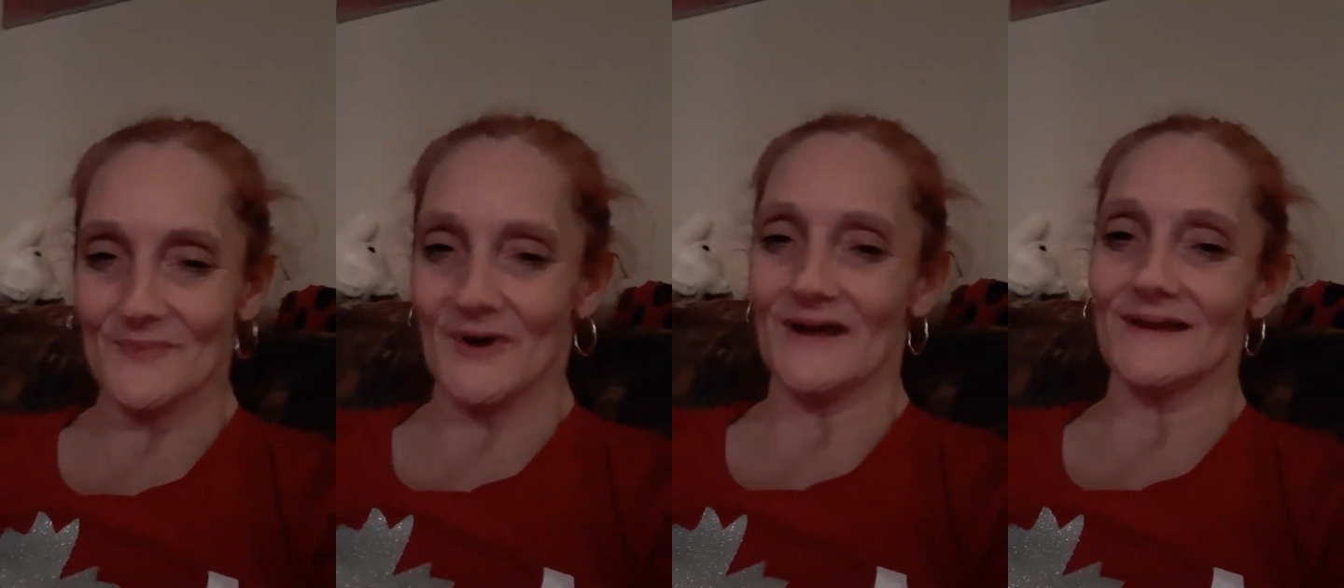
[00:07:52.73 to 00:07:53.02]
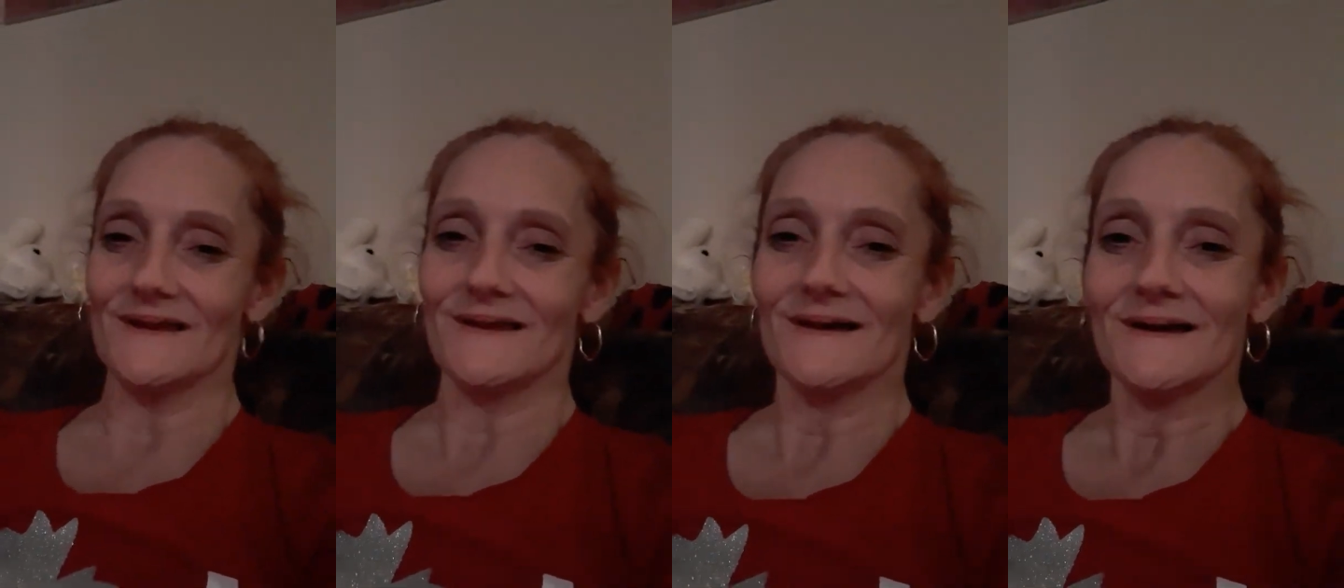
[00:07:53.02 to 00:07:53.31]

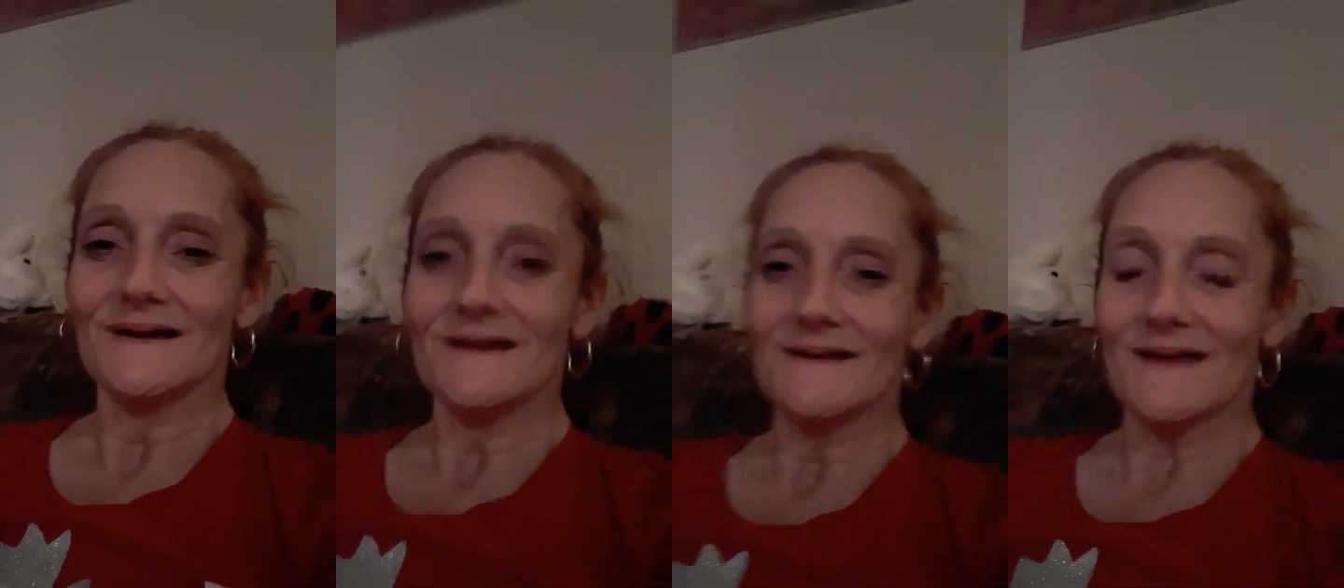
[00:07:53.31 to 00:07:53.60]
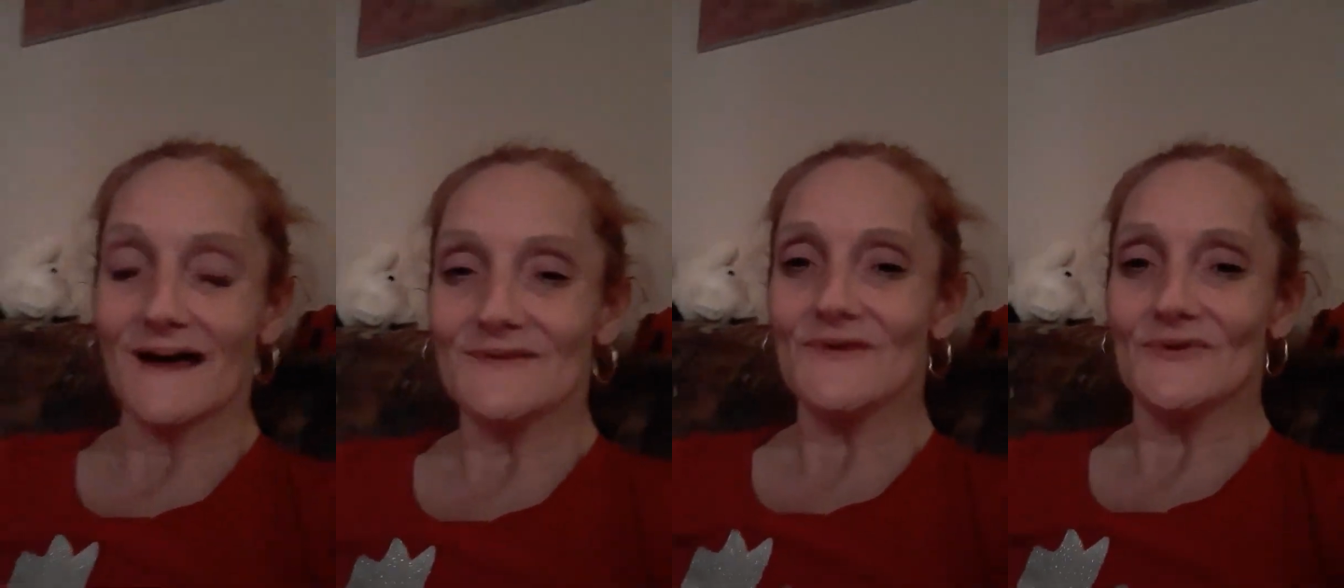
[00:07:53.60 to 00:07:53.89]
but
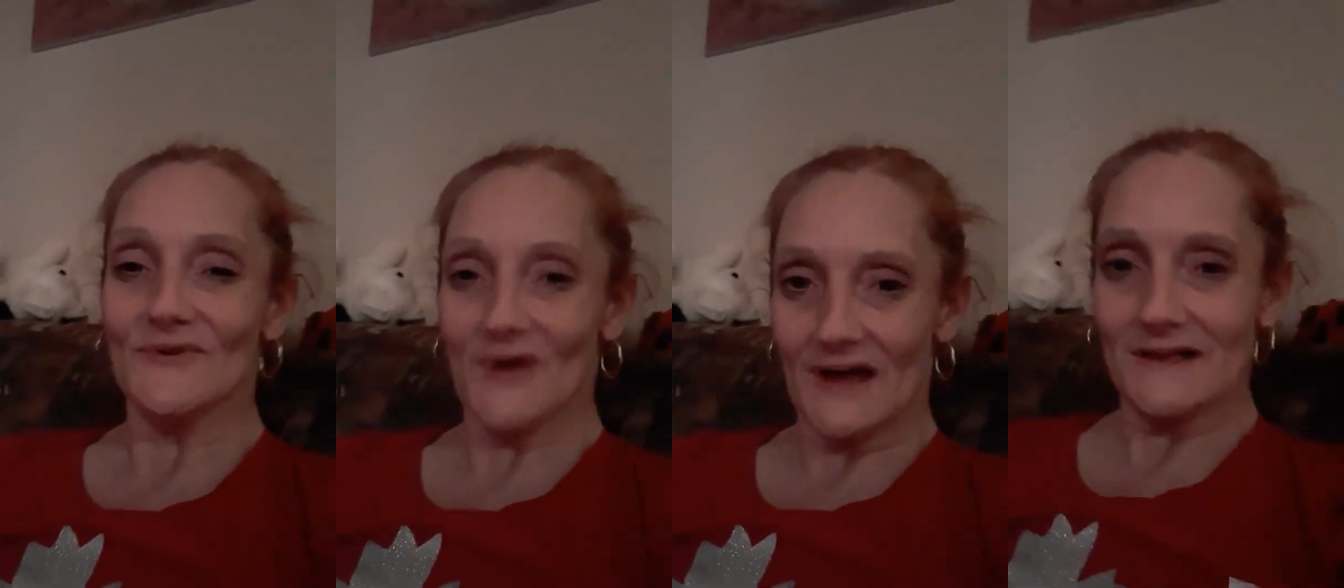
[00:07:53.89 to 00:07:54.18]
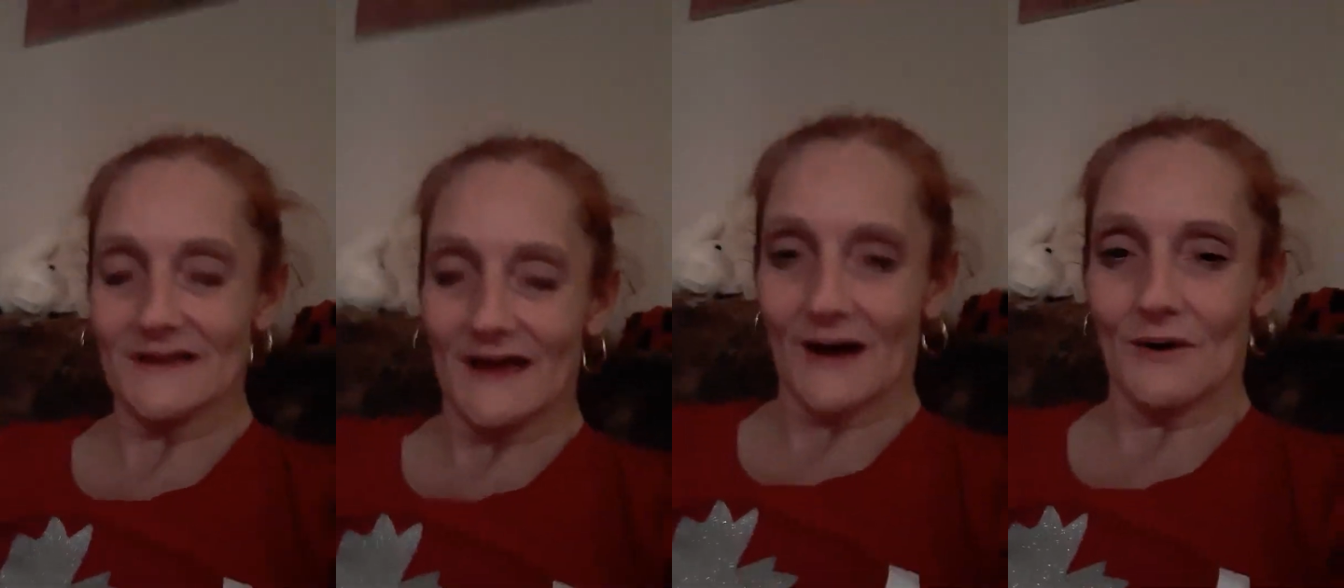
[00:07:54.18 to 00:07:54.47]
that's
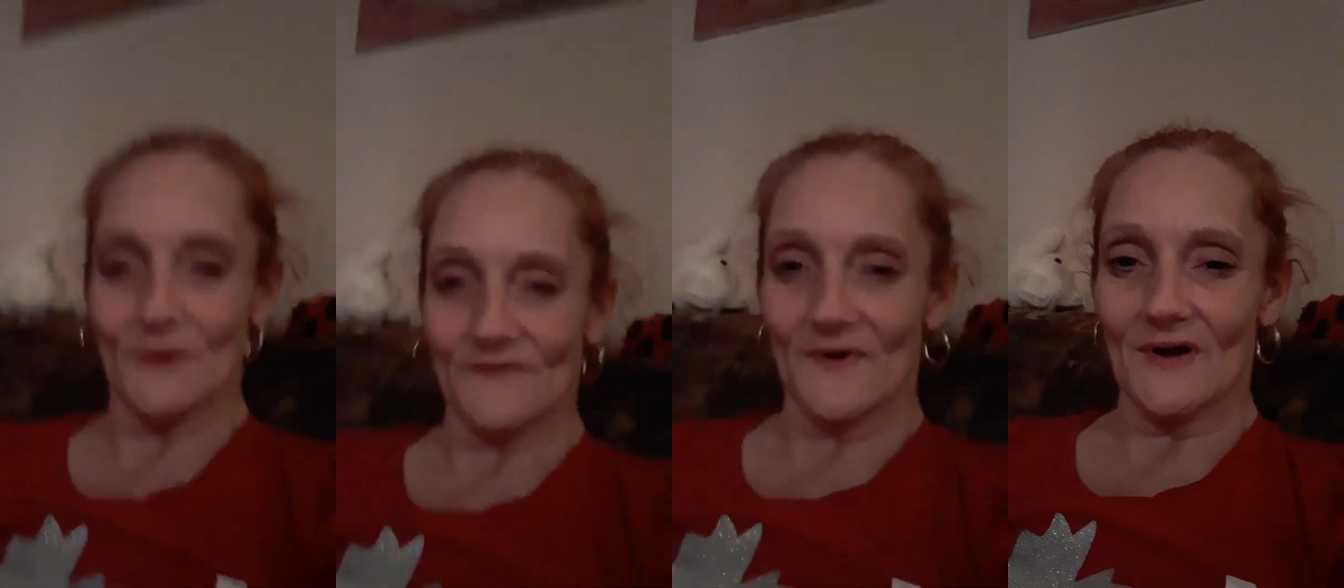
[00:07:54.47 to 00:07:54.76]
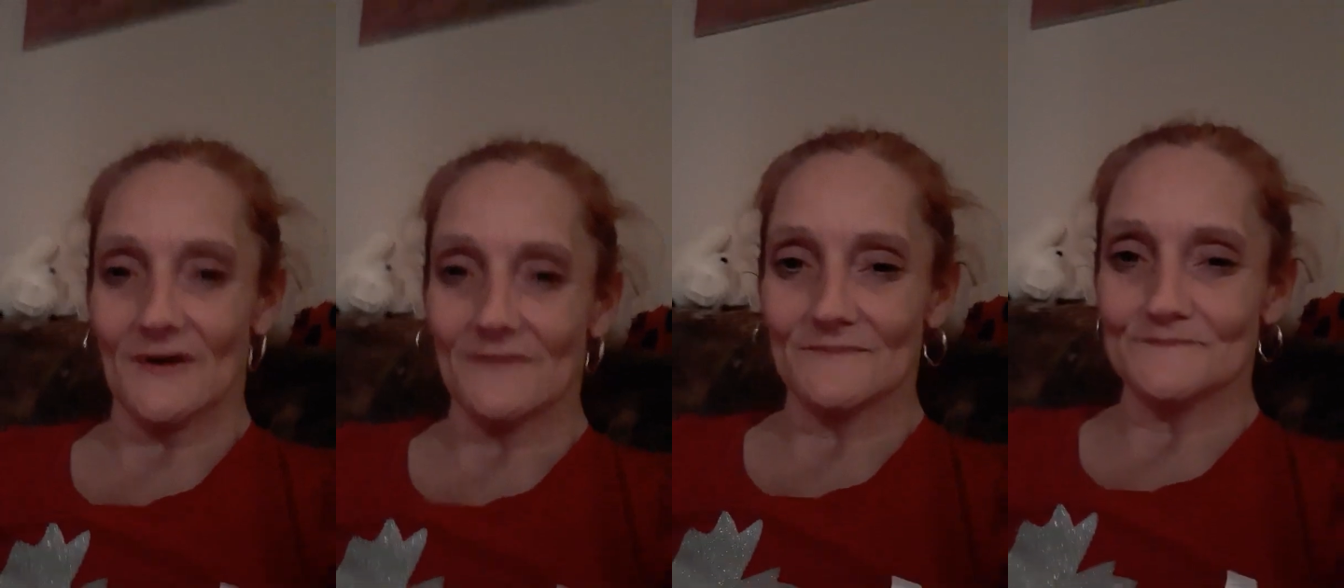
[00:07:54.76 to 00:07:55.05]
exactly how I
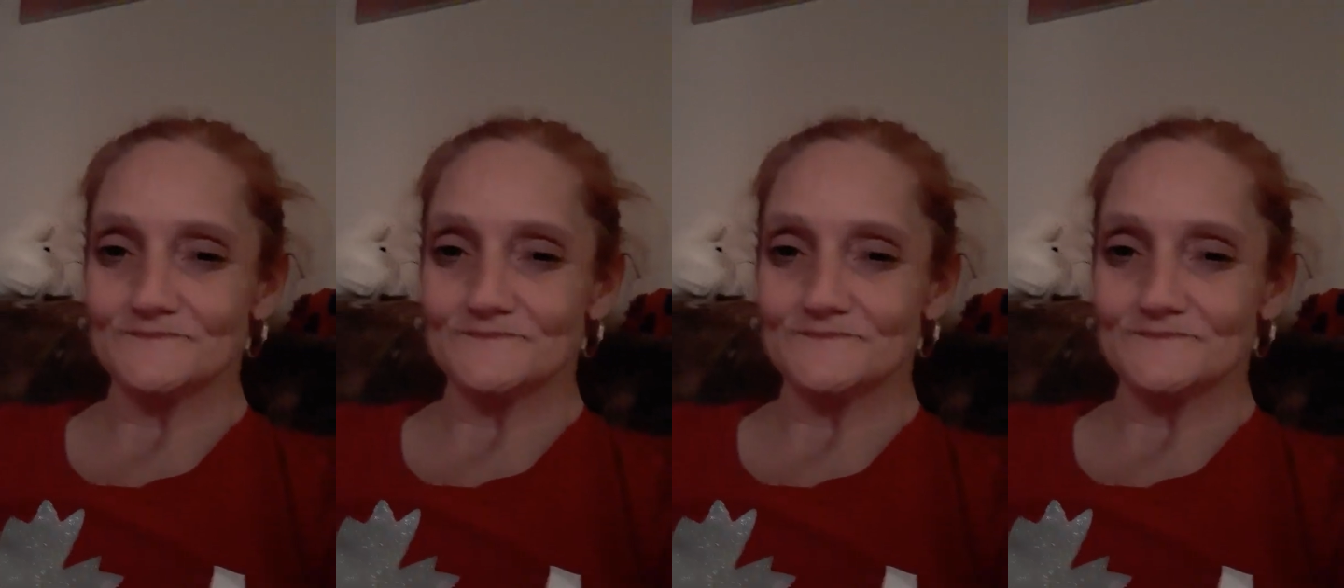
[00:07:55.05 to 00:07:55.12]
felt,